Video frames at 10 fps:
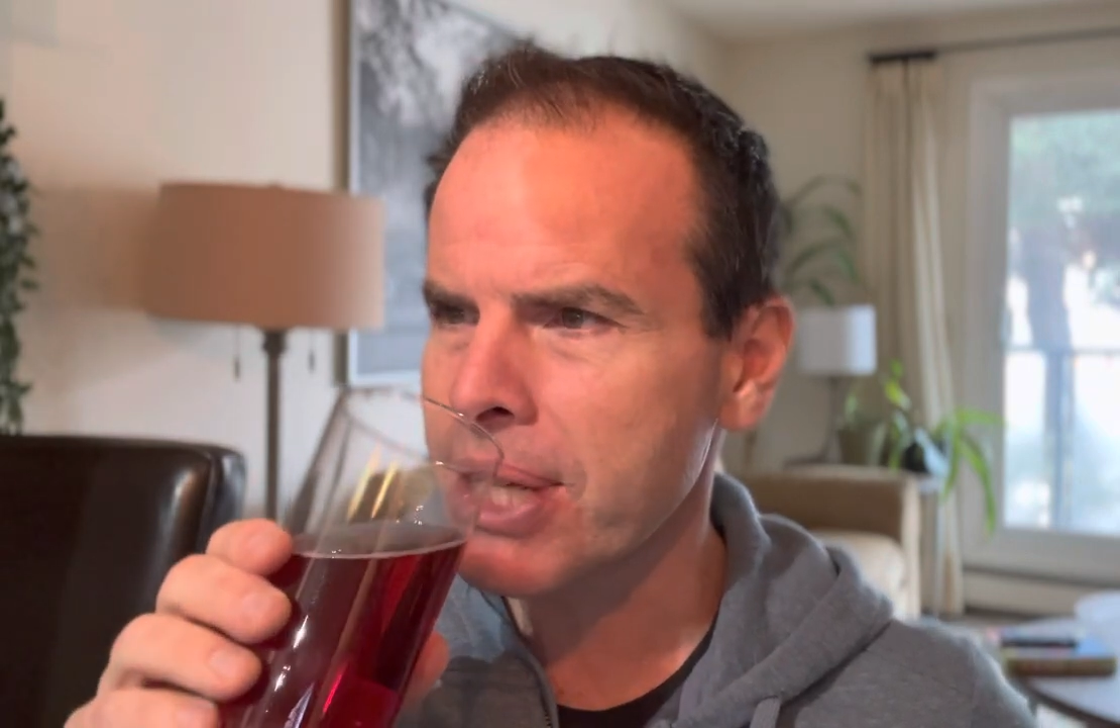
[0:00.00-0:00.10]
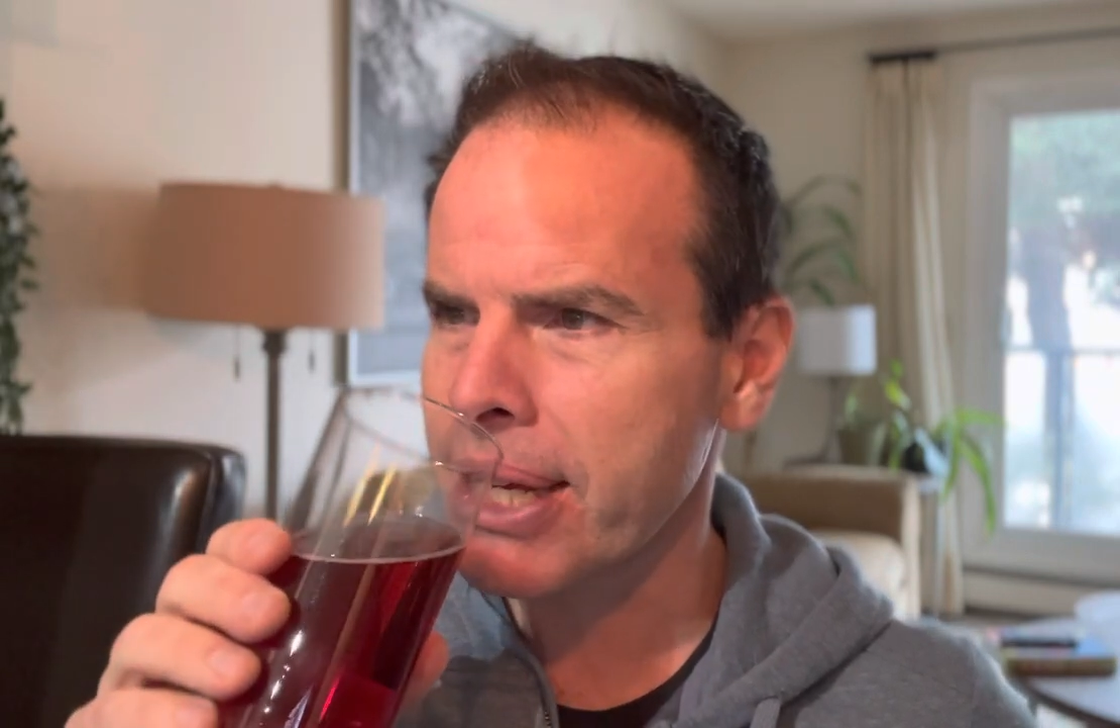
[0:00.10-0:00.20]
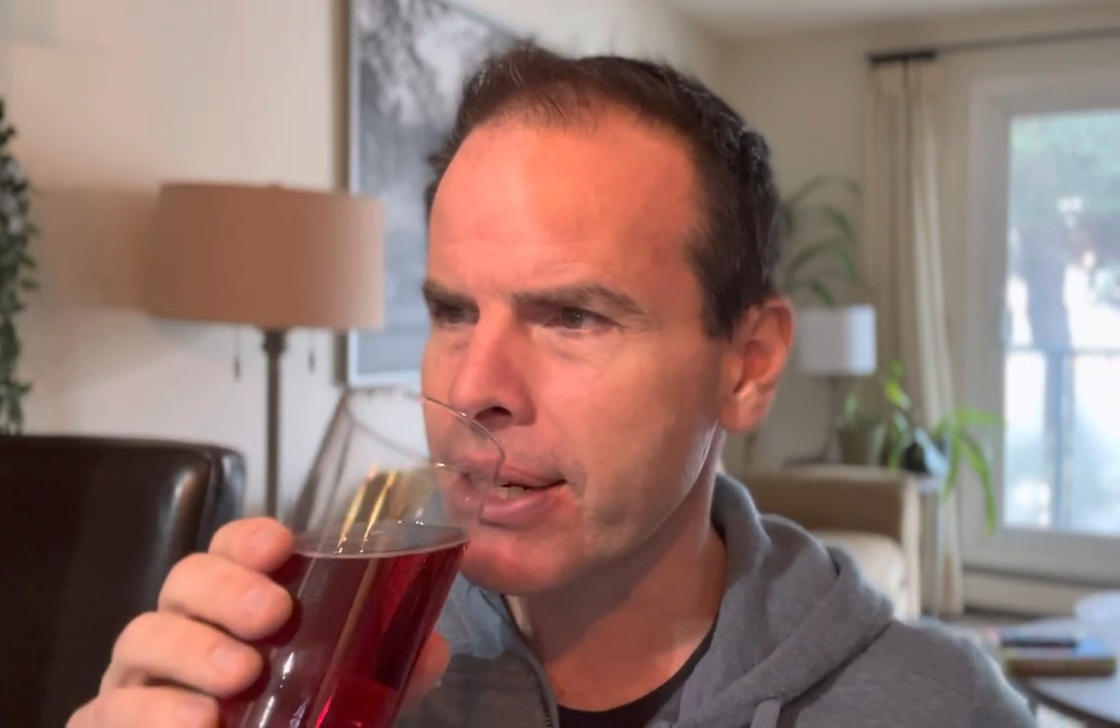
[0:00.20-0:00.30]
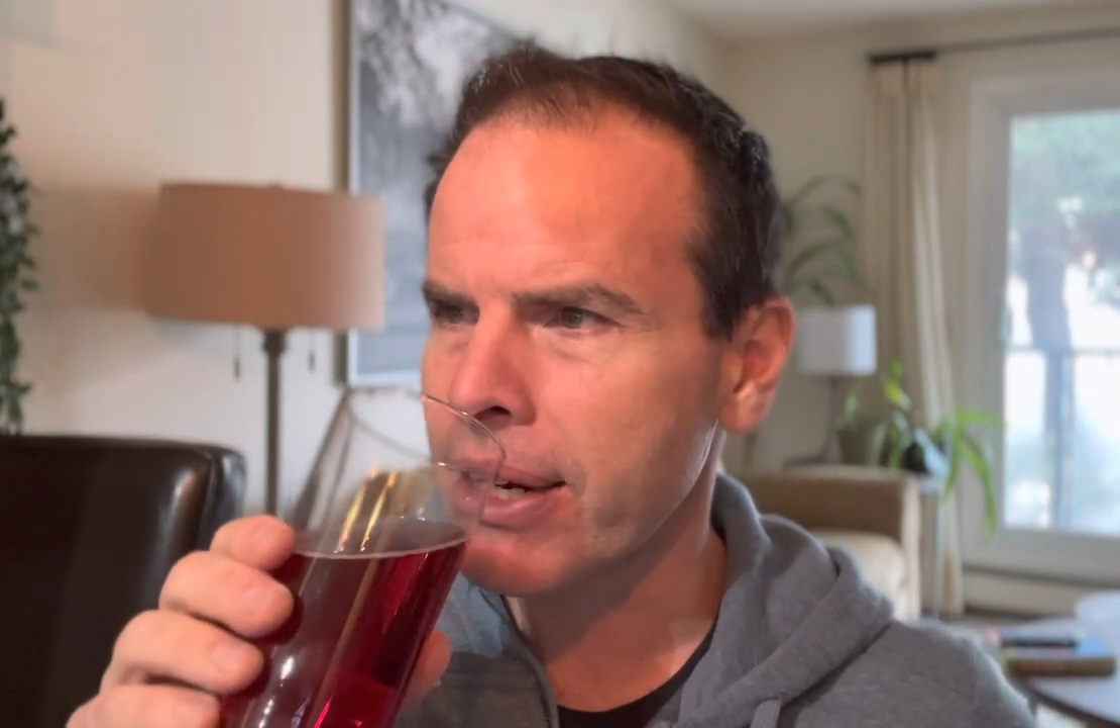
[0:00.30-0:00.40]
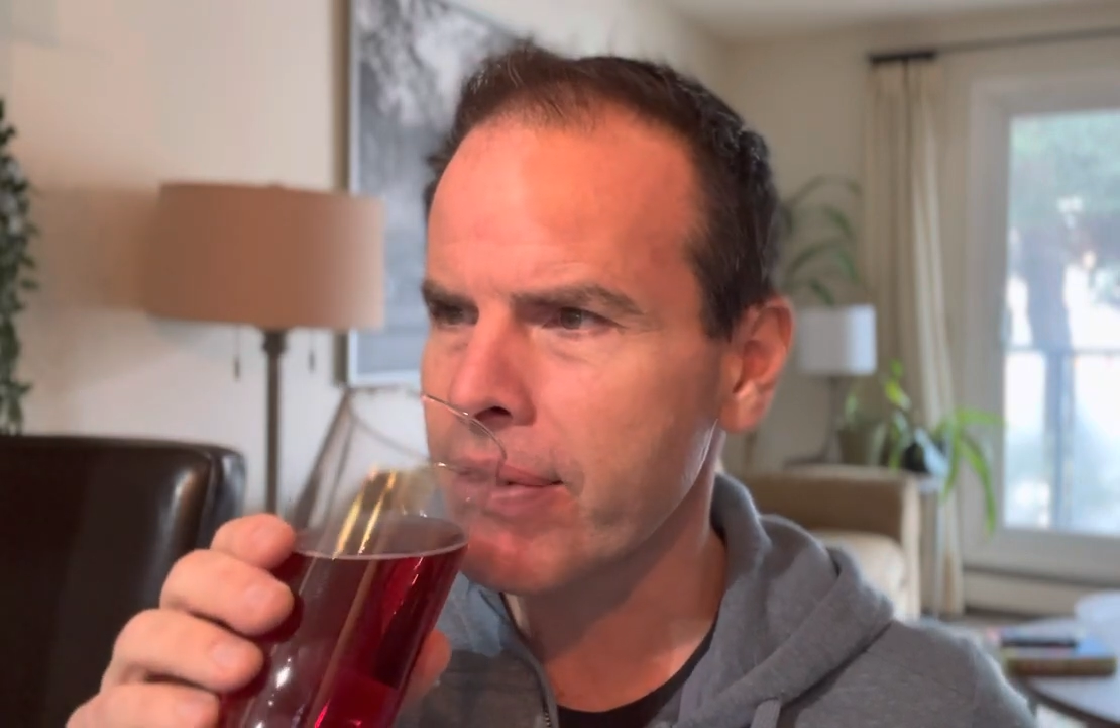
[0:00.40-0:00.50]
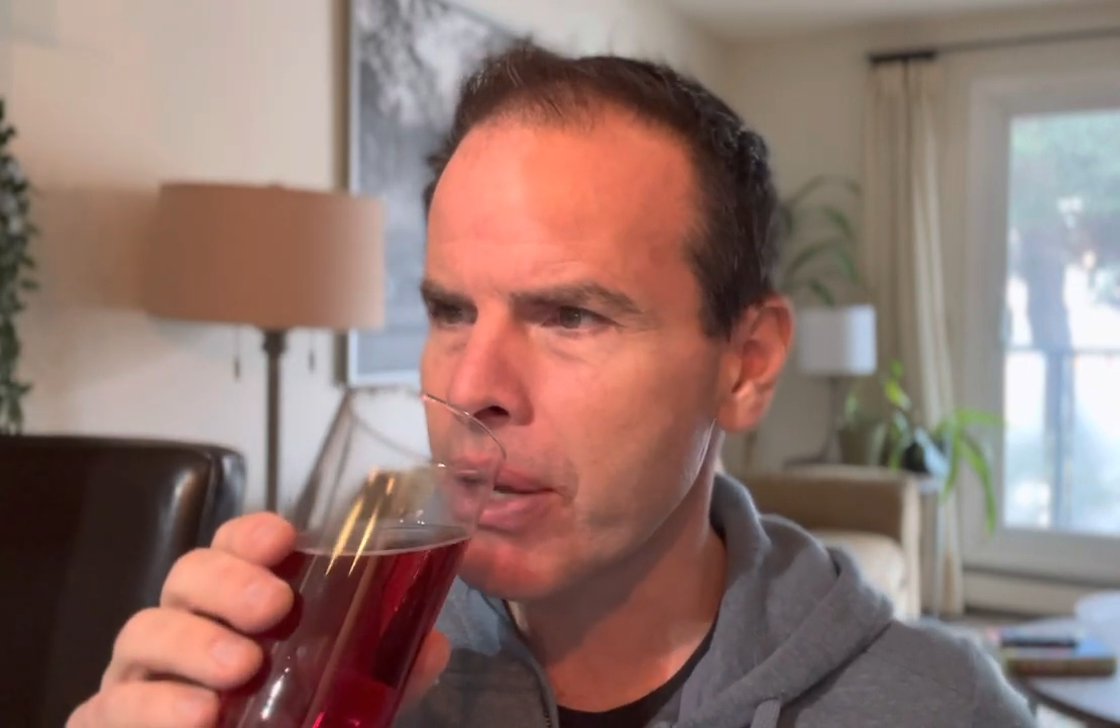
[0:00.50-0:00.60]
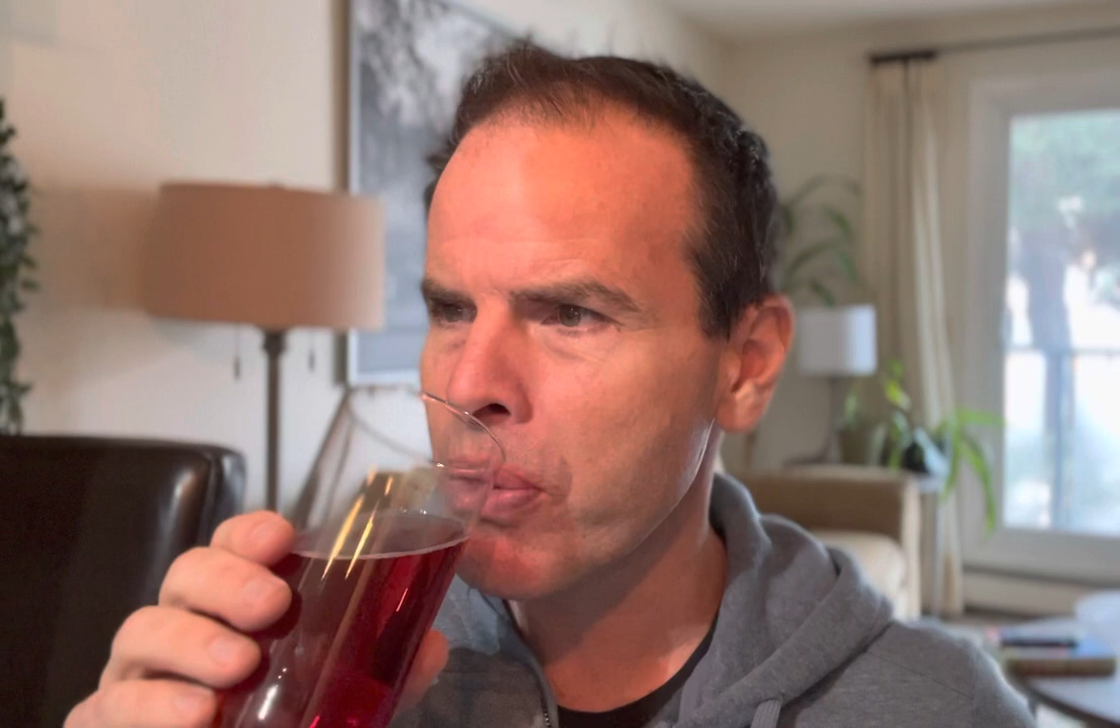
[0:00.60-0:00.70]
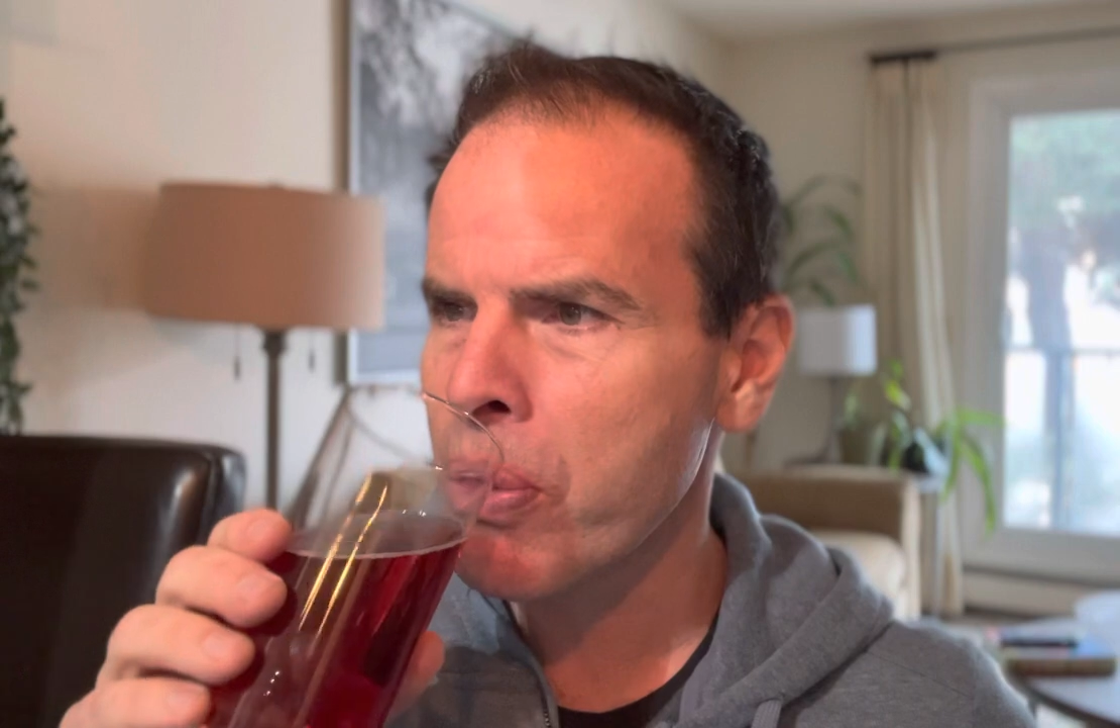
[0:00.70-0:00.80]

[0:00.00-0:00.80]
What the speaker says: I get out of it.